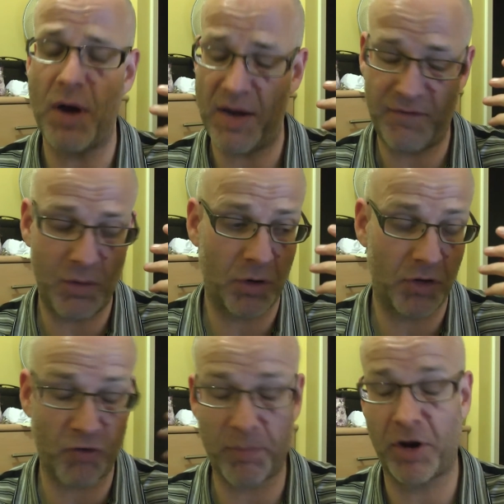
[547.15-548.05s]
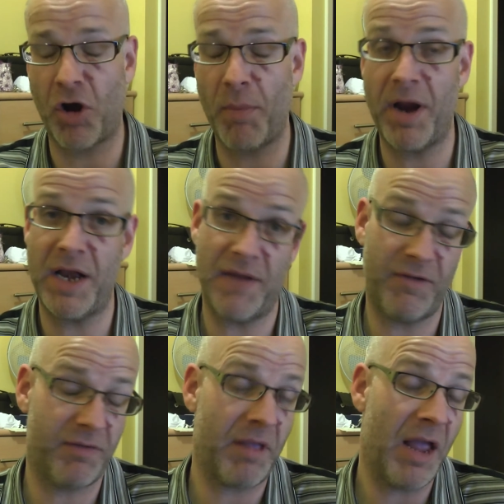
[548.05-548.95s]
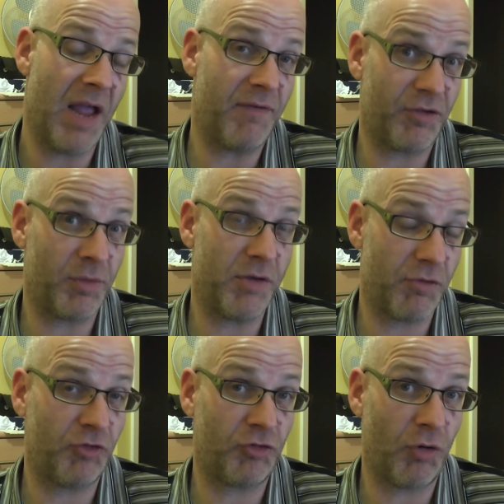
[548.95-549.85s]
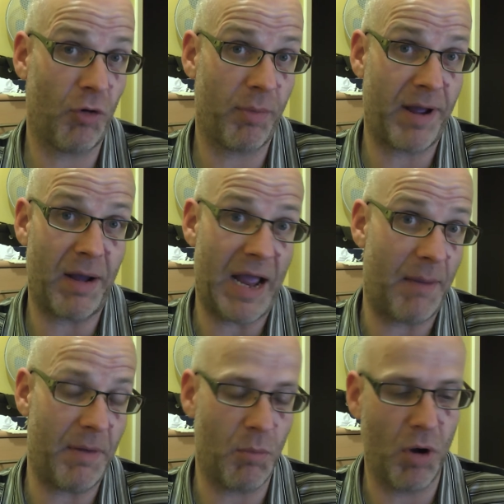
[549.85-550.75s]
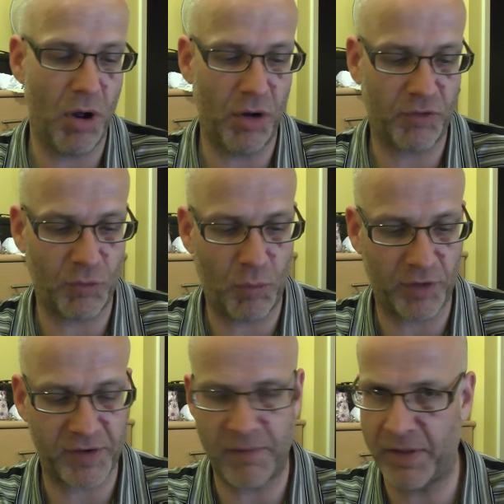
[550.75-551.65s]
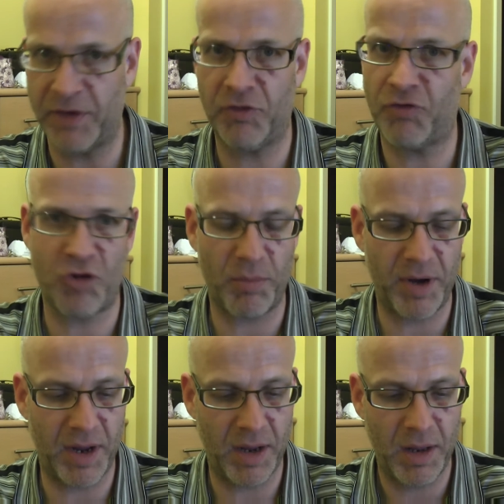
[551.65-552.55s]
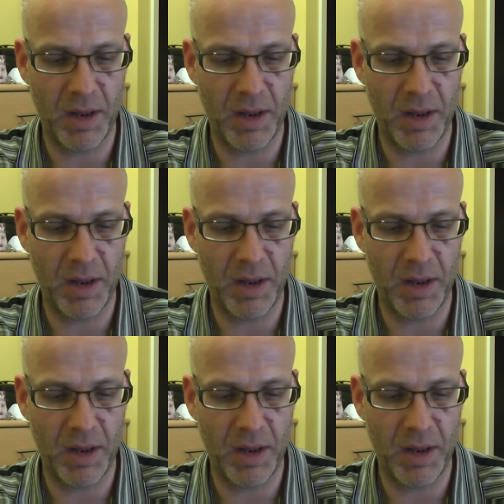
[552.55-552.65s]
if you want to drop a comment, if there's something you're unsure about how it works or whatever, then just drop me a